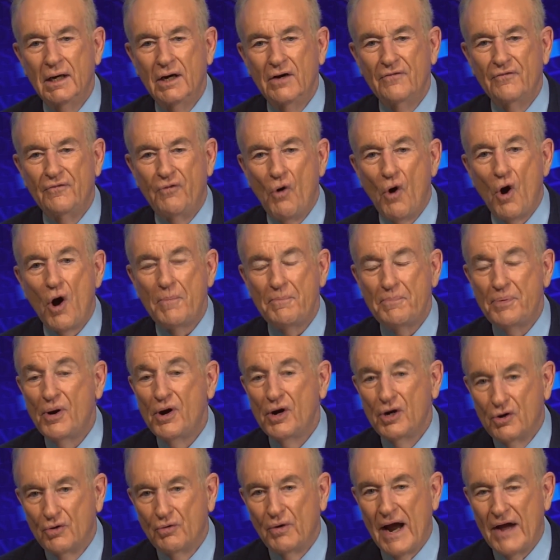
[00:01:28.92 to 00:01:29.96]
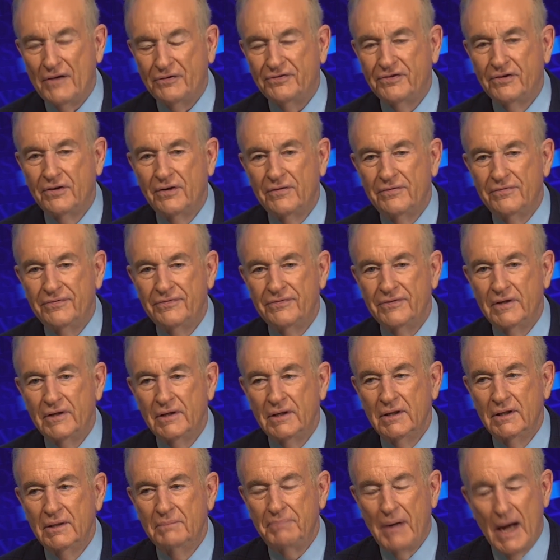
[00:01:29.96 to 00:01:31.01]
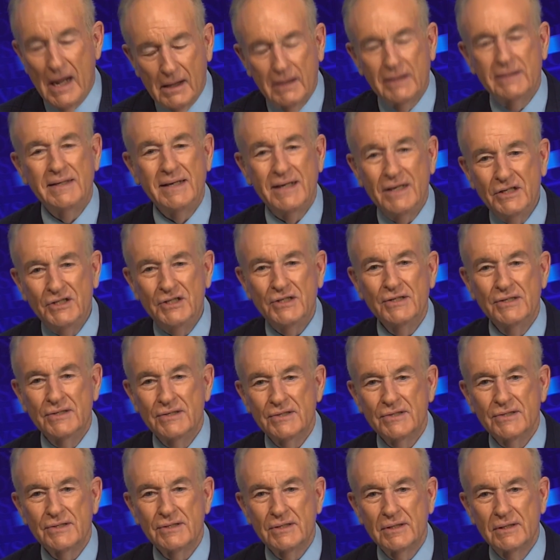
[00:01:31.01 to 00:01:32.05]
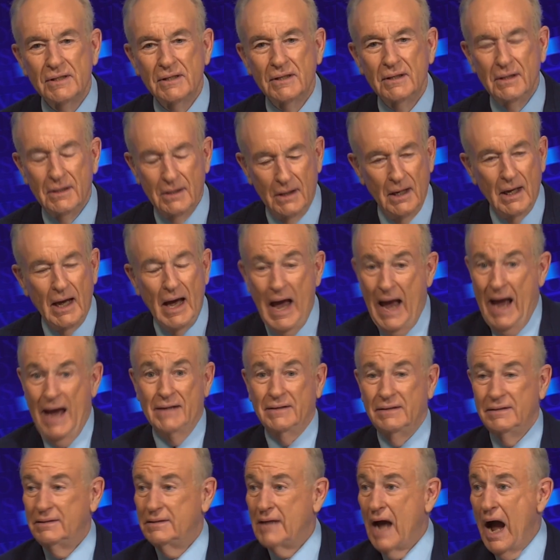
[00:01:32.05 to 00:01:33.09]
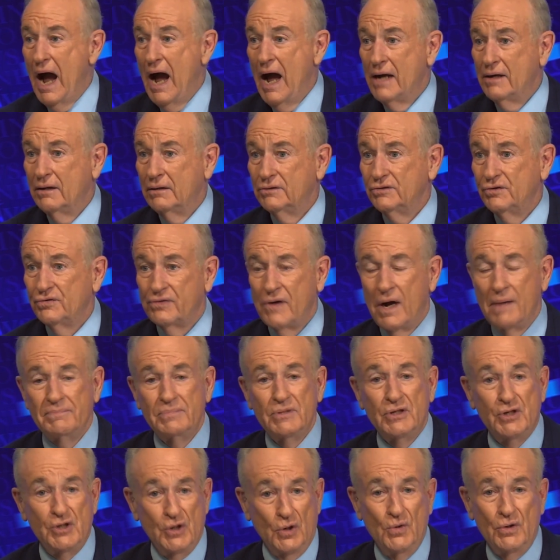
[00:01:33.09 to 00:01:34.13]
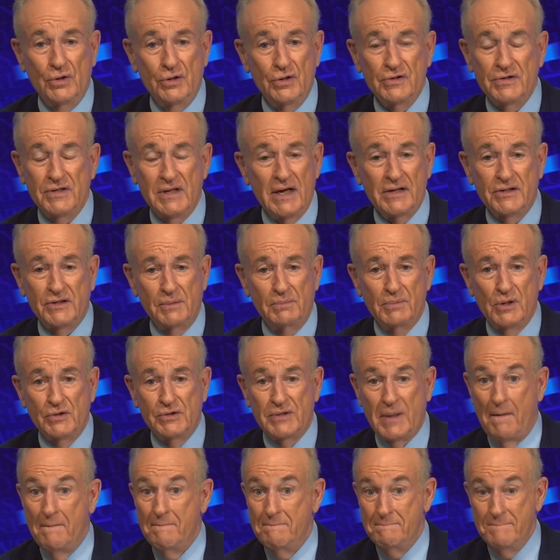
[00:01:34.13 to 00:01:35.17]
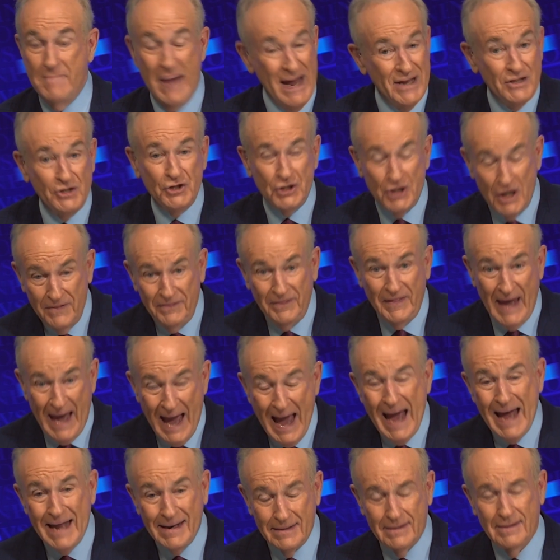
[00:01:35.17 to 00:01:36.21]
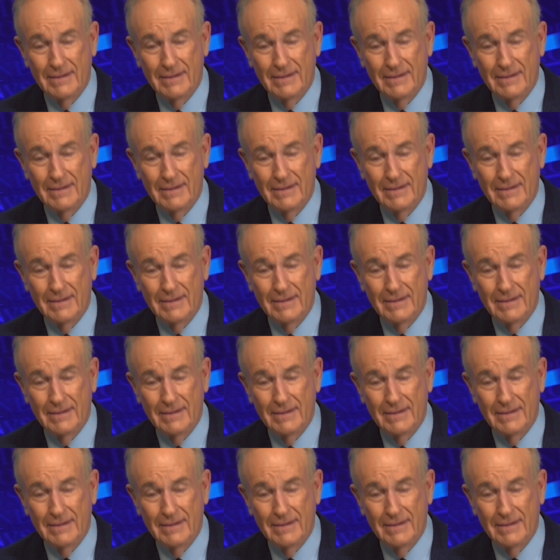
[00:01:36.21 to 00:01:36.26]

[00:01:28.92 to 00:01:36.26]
for progressive politicians. And Donald Trump Jr. is not supposed to mention that?